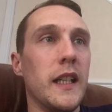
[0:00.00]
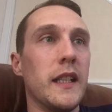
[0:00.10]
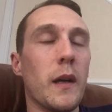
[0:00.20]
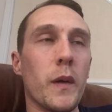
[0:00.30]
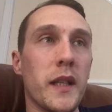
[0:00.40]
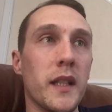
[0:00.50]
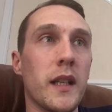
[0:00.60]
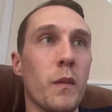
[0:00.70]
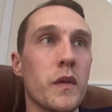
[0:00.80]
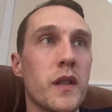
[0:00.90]
Now I think
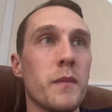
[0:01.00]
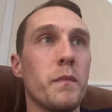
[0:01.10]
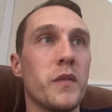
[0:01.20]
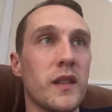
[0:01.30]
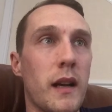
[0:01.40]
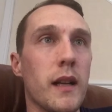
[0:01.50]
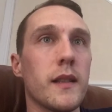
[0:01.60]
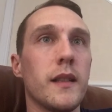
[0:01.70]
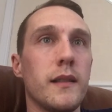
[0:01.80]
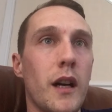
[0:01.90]
that was the start
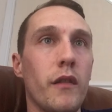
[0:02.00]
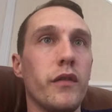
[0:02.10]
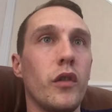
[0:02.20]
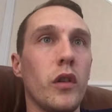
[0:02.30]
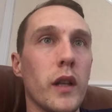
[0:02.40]
of the downfall.